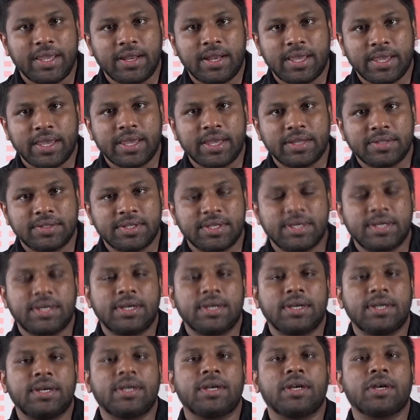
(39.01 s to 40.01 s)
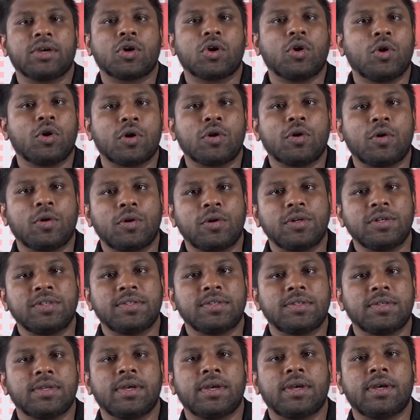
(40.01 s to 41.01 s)
Like it's a core
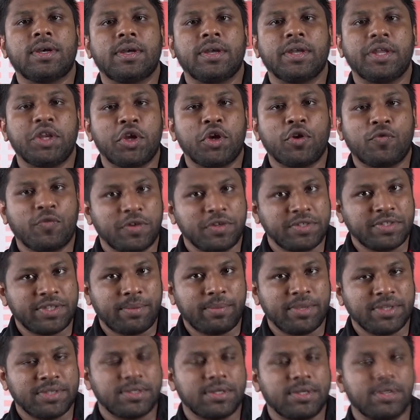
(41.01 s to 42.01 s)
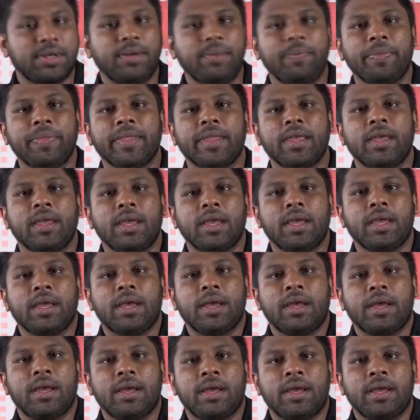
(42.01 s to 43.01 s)
course in your first semester,
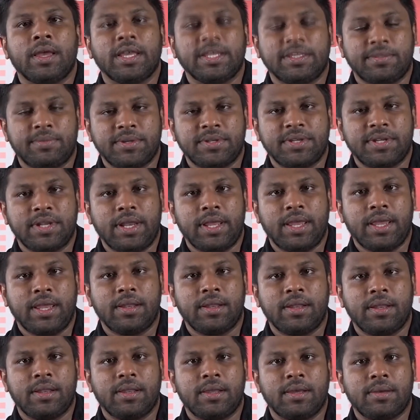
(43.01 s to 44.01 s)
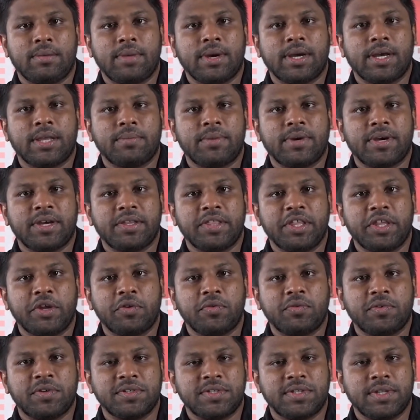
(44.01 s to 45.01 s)
especially in Mahatma Gandhi
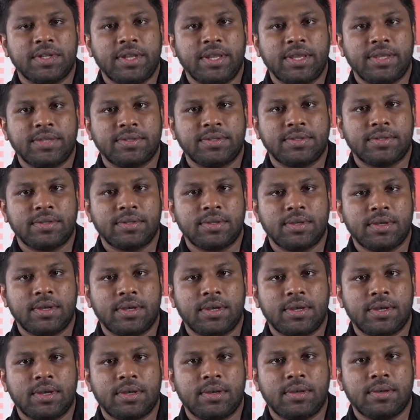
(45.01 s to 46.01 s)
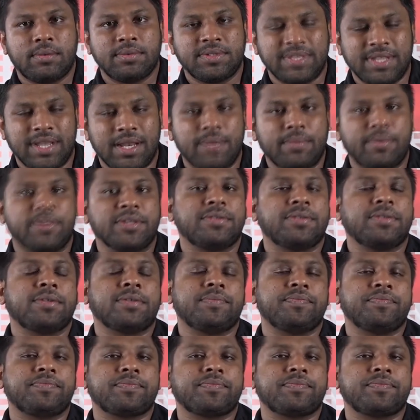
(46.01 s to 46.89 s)
University's syllabus.